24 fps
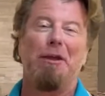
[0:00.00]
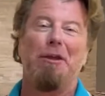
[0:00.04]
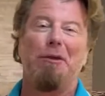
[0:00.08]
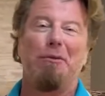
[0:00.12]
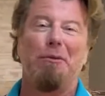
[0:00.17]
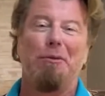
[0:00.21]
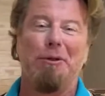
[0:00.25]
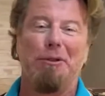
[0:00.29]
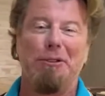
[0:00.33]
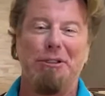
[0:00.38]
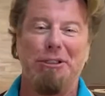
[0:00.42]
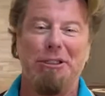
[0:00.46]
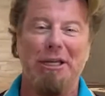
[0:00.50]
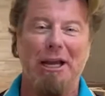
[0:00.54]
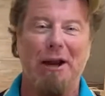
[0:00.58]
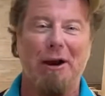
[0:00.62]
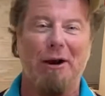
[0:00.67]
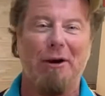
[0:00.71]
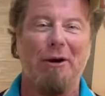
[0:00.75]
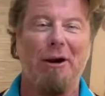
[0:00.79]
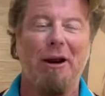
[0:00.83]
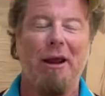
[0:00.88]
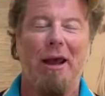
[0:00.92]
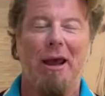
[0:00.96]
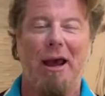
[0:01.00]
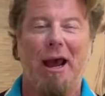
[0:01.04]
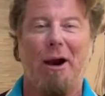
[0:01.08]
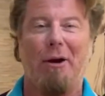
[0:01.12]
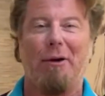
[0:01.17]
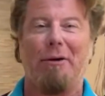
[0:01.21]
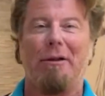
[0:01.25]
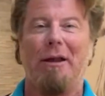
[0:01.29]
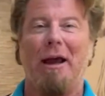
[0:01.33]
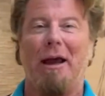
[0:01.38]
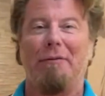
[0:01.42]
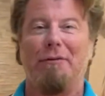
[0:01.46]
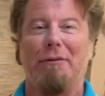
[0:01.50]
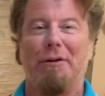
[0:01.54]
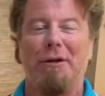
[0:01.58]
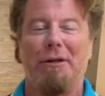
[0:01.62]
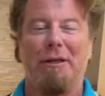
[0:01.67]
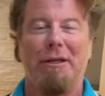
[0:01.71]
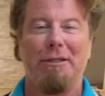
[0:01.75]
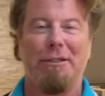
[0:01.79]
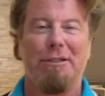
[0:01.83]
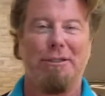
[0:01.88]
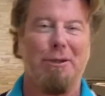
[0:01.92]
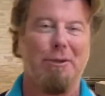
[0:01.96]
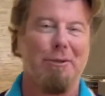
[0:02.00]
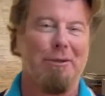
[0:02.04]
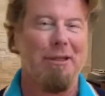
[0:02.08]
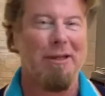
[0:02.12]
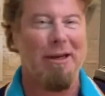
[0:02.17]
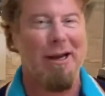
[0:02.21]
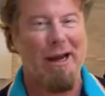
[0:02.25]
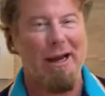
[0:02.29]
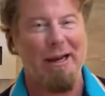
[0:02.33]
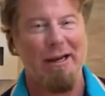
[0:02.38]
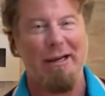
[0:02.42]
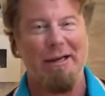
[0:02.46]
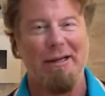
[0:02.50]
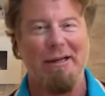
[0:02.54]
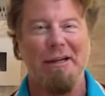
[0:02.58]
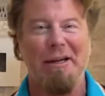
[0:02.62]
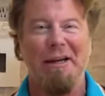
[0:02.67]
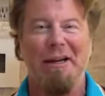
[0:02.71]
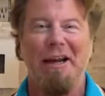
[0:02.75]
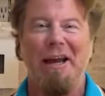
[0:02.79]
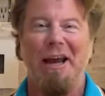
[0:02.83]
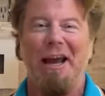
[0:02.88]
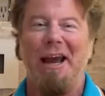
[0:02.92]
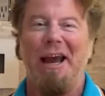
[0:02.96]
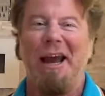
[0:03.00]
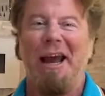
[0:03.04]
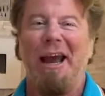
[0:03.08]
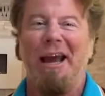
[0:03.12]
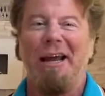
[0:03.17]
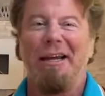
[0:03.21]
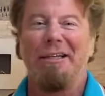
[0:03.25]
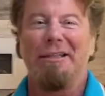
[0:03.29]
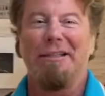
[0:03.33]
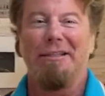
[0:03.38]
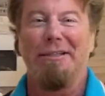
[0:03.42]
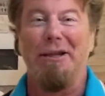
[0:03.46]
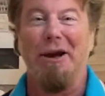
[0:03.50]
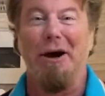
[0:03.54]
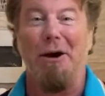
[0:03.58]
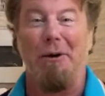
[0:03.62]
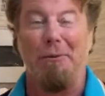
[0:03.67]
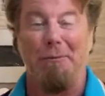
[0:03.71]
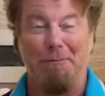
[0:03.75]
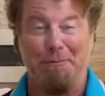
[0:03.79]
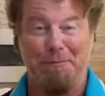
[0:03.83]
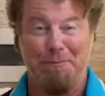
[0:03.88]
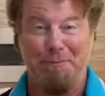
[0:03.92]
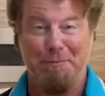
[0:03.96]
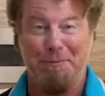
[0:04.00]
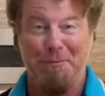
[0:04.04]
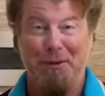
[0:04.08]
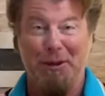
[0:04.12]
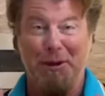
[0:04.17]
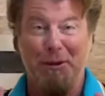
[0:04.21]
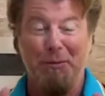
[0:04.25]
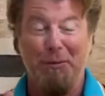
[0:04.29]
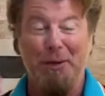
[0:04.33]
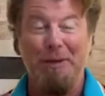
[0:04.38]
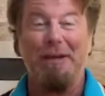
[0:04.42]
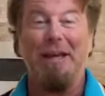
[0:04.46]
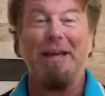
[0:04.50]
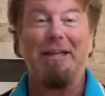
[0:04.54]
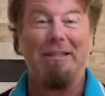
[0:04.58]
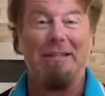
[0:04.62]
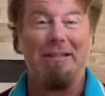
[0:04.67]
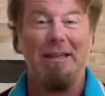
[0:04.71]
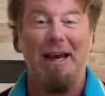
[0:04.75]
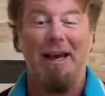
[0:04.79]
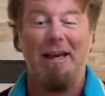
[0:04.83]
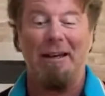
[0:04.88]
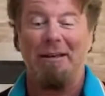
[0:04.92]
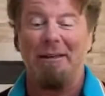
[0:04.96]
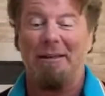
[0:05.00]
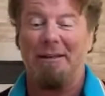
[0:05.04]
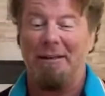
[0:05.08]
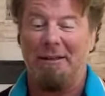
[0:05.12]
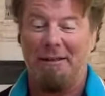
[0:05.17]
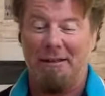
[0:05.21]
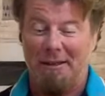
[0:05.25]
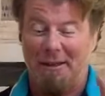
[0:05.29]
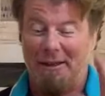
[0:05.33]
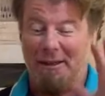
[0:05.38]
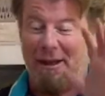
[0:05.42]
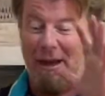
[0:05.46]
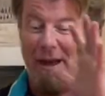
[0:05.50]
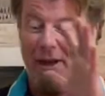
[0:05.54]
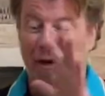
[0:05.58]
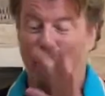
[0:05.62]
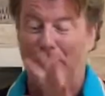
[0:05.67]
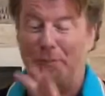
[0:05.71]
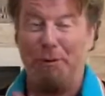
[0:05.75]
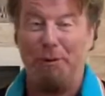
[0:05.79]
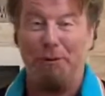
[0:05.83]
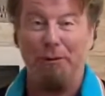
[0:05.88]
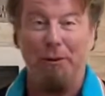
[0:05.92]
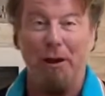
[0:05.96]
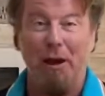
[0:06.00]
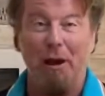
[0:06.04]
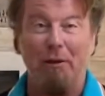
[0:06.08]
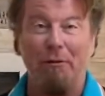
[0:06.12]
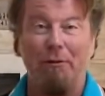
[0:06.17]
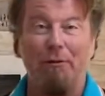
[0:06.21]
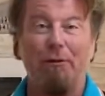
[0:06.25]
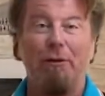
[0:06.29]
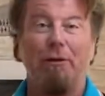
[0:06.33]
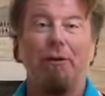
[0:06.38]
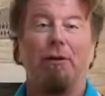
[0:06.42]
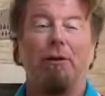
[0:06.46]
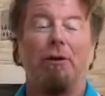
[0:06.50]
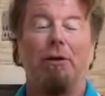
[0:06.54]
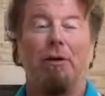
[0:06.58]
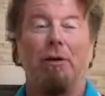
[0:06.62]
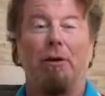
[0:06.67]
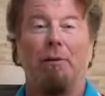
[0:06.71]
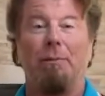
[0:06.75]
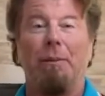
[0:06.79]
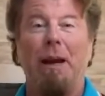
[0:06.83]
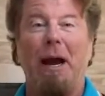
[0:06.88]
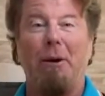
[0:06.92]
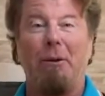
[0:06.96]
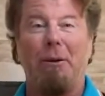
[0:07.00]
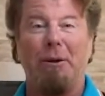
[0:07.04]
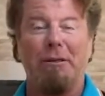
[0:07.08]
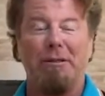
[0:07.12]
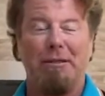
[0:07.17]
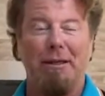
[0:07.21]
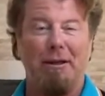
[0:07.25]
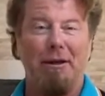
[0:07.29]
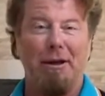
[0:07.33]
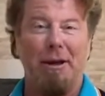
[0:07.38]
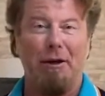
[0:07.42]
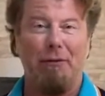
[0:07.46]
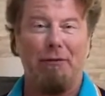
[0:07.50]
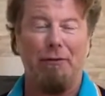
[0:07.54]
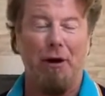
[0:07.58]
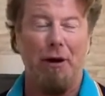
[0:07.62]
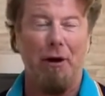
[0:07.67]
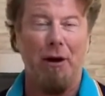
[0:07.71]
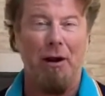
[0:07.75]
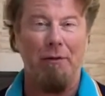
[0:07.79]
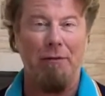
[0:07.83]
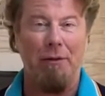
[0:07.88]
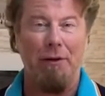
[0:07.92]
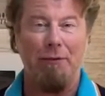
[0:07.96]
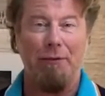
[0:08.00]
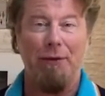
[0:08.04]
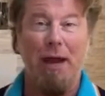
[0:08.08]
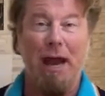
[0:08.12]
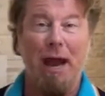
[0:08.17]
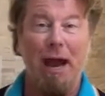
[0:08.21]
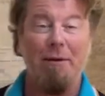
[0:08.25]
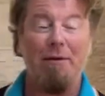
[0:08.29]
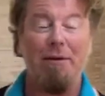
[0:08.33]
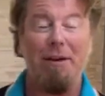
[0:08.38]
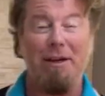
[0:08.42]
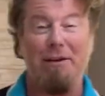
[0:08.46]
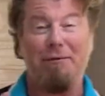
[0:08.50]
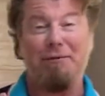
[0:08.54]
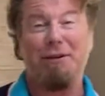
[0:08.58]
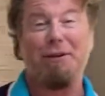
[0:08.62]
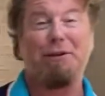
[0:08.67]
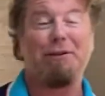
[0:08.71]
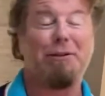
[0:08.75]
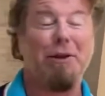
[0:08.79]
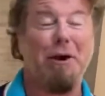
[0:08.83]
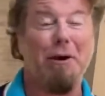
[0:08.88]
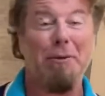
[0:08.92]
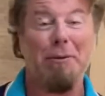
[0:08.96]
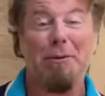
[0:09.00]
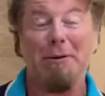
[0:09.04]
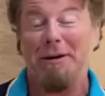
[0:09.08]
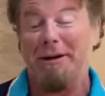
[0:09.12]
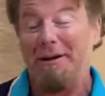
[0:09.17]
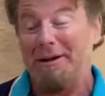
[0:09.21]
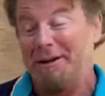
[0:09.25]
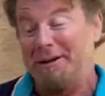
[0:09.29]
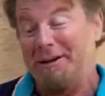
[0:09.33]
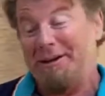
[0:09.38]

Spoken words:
that you will share our live cooking show today. So with that said, I hope you love your PowerXL air fryer oven if you have it. If you don't,